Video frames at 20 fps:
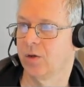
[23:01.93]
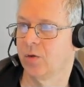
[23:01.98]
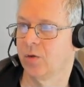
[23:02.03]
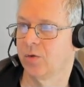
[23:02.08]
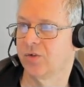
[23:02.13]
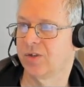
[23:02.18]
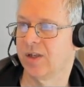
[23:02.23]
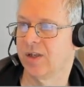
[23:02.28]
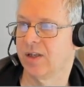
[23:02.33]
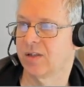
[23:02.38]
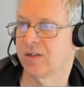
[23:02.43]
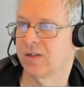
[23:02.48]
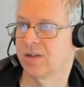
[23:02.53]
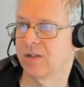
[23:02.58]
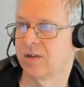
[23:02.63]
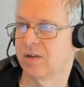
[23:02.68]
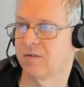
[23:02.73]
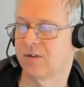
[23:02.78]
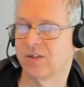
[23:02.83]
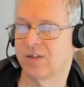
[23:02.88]
use it
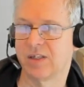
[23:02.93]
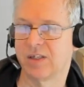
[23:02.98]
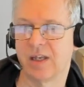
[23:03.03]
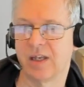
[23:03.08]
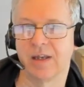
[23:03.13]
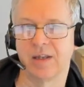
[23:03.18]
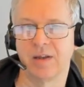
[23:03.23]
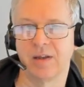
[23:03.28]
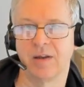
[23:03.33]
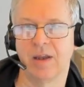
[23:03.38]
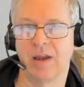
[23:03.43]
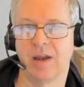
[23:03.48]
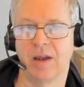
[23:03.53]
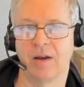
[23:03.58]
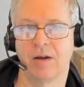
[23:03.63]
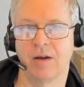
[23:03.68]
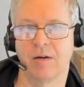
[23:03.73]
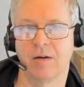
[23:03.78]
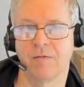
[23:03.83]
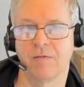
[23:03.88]
in this
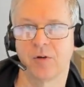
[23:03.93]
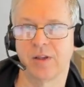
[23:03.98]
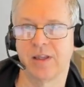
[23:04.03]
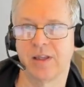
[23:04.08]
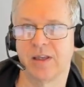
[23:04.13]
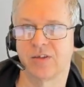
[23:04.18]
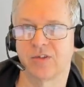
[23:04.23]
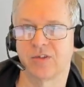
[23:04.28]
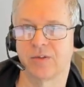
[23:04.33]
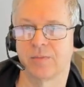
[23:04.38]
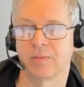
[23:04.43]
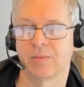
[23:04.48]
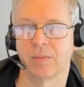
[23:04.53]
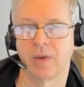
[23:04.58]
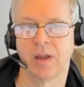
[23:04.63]
for this.